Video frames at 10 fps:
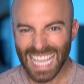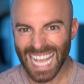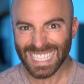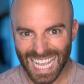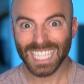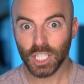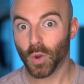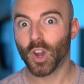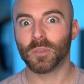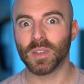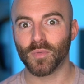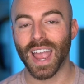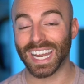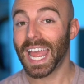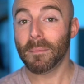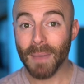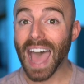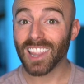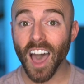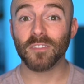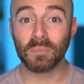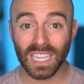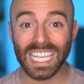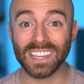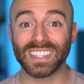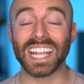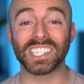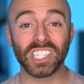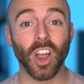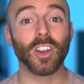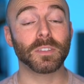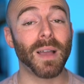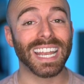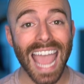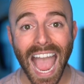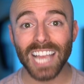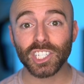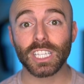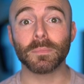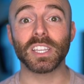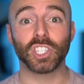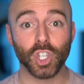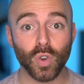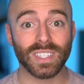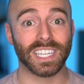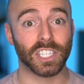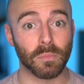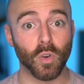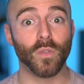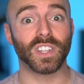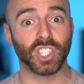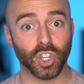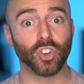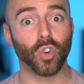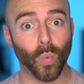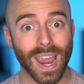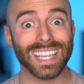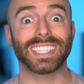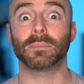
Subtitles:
Yes, you heard me right. Matloff believes that stars might actually be choosing to move in certain ways